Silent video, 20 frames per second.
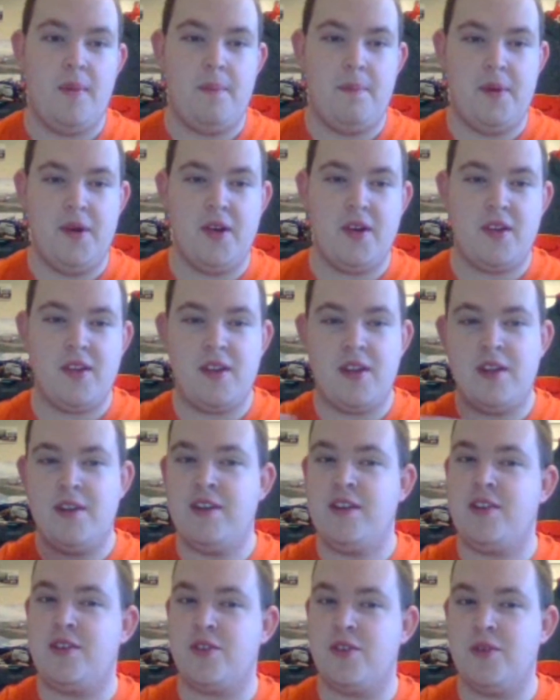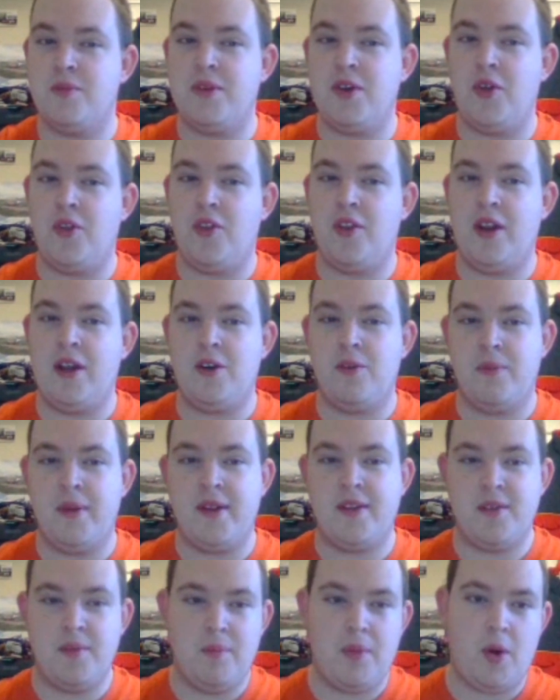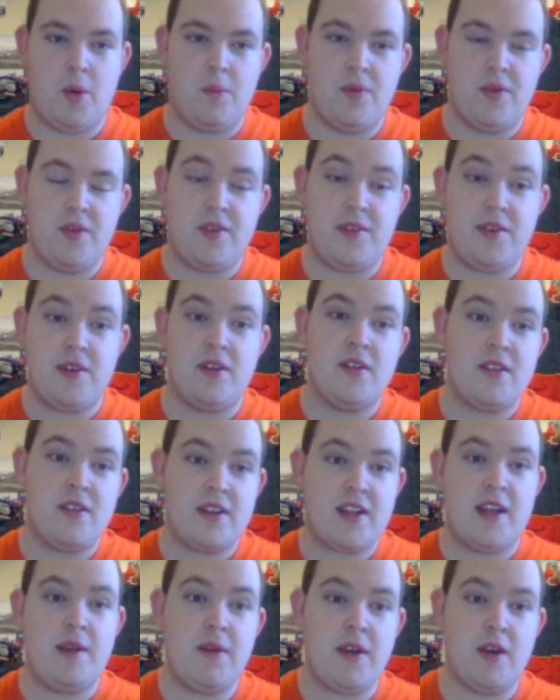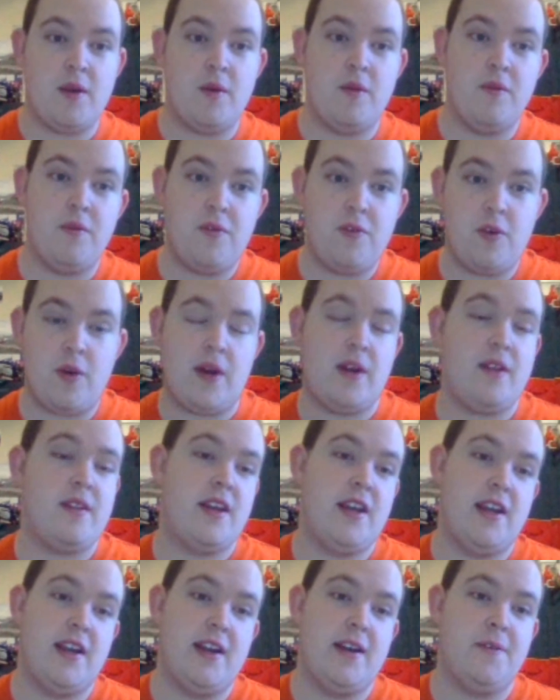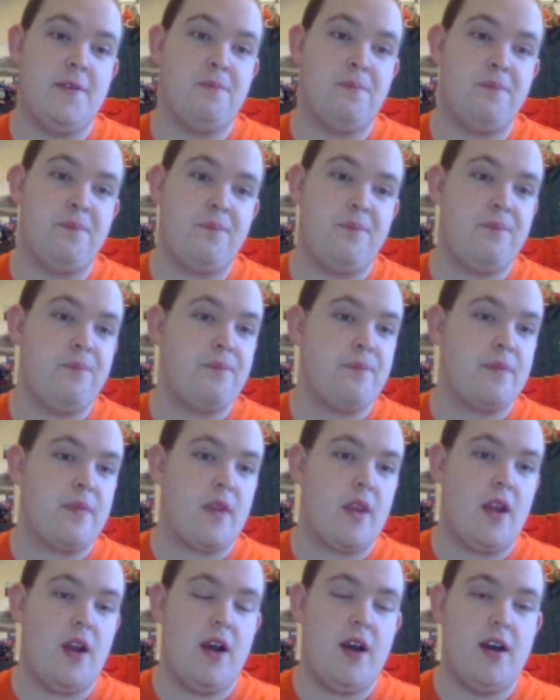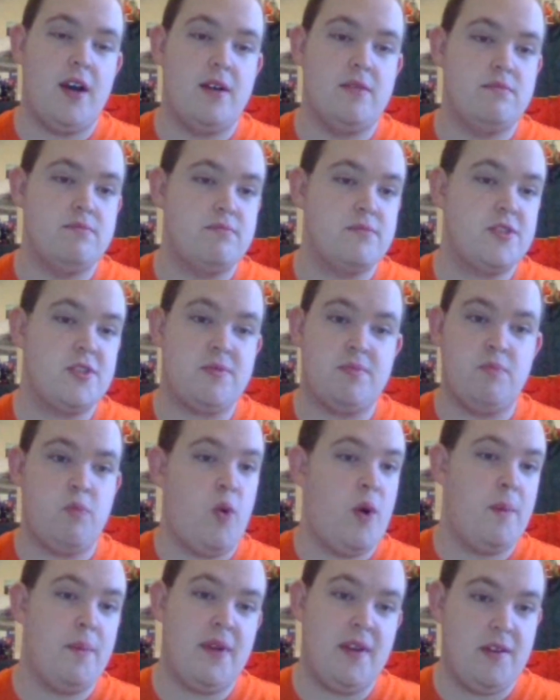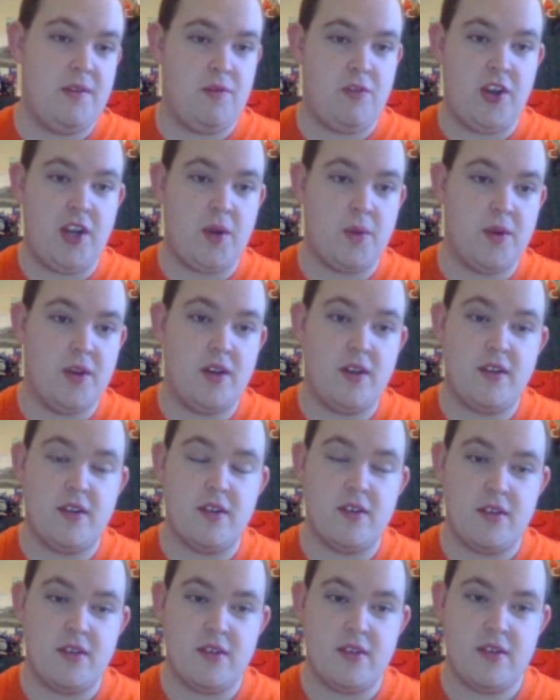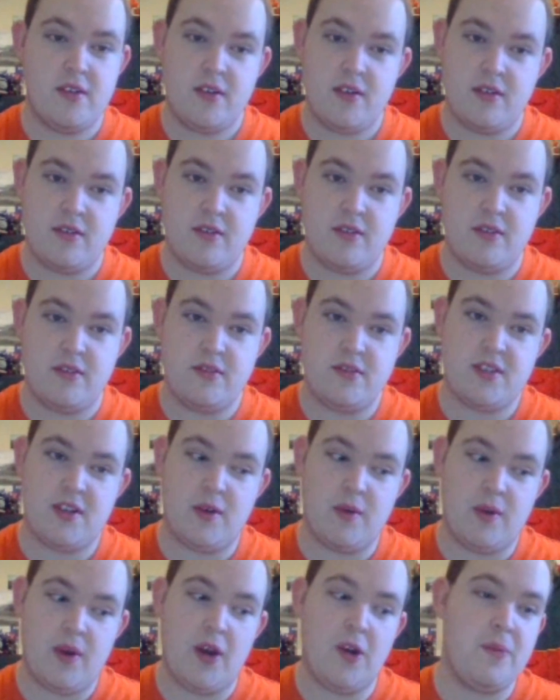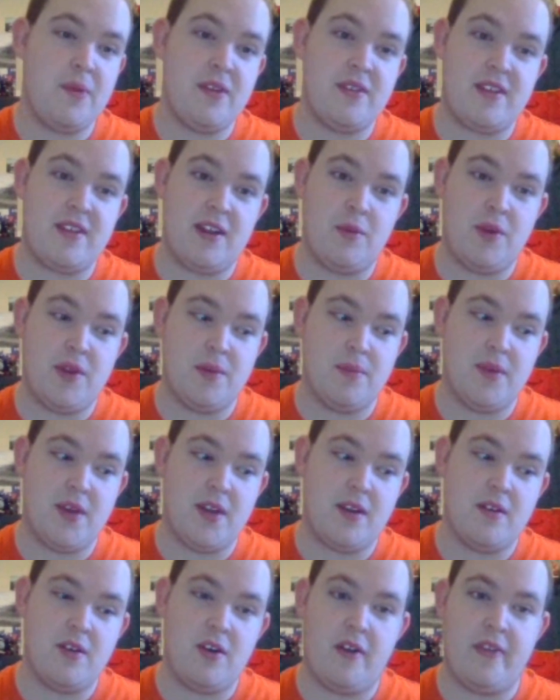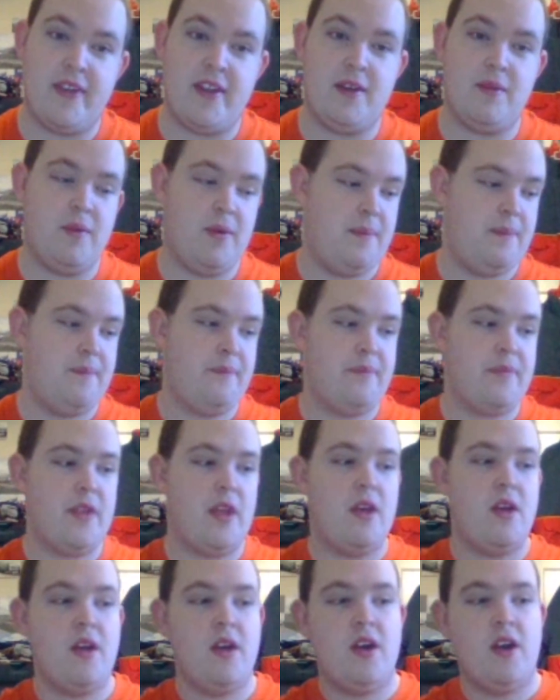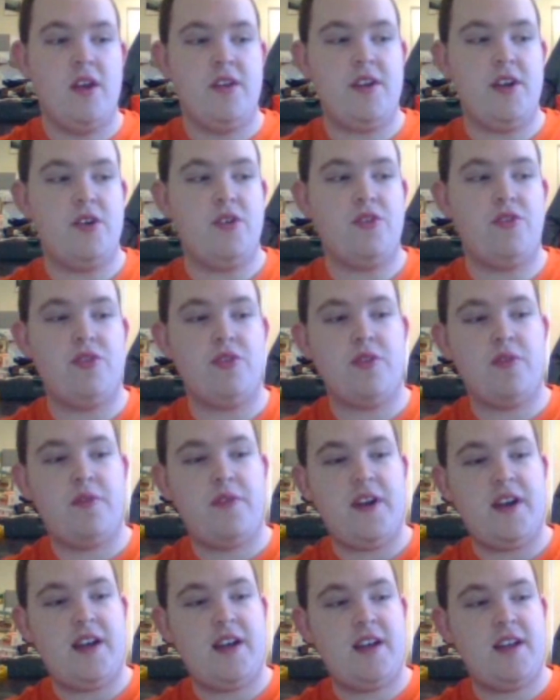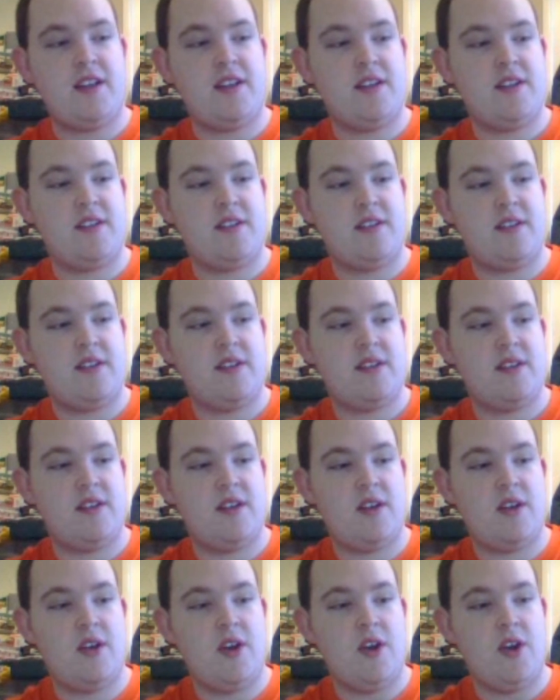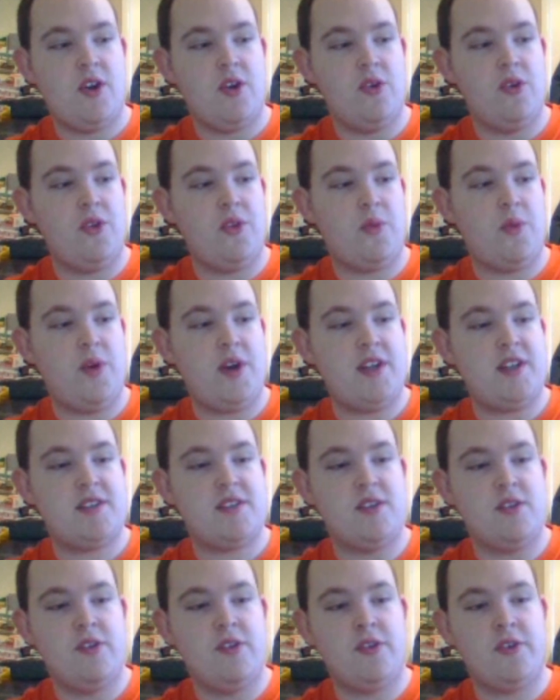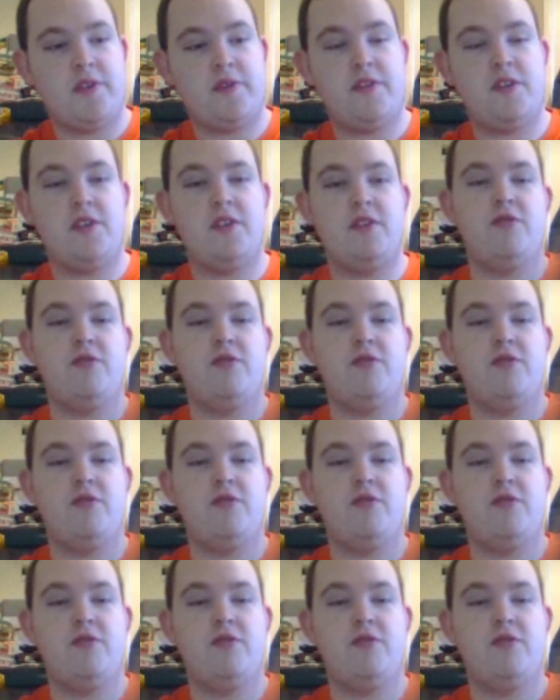but there is going to be other little bits and bobs to keep you going throughout the year just won't be as frequent. So I hope you stay with me on that one. So Truckfest Northwest Knutsford